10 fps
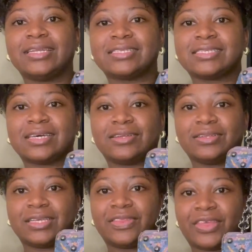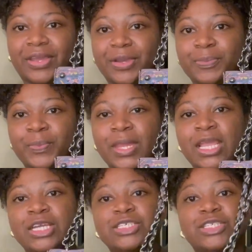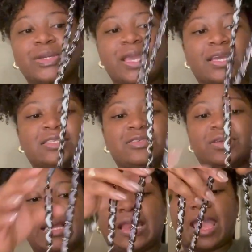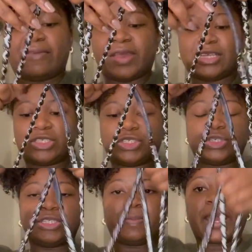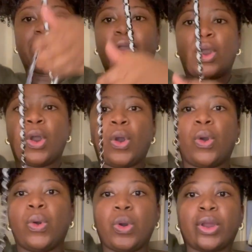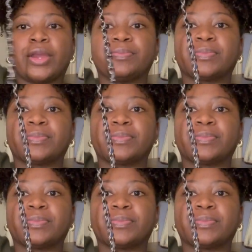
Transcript: of subtly there. So yes, you can have it as a shoulder bag or